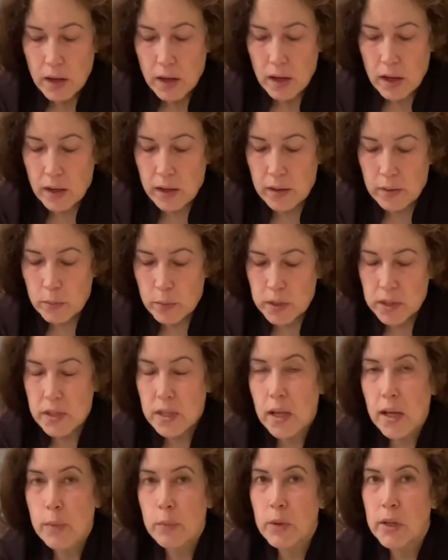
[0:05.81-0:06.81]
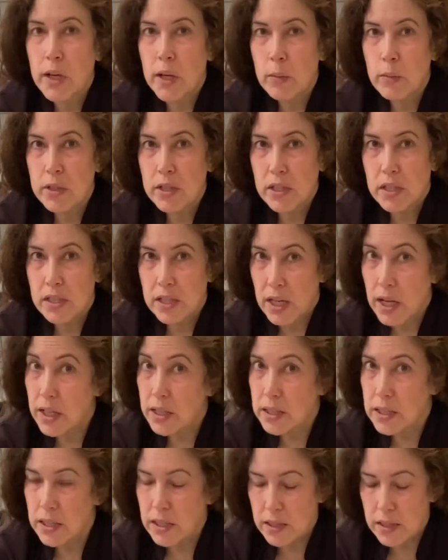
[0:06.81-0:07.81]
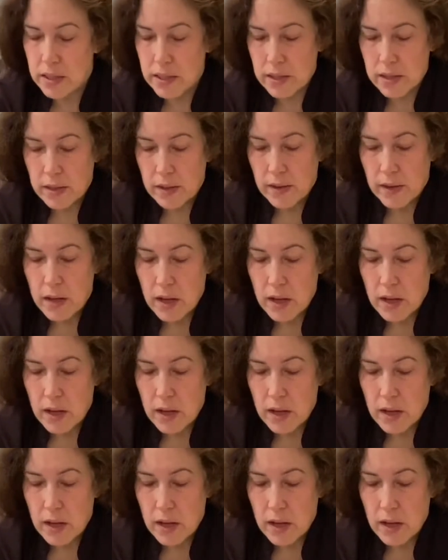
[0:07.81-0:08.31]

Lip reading: One time when I went to Texas,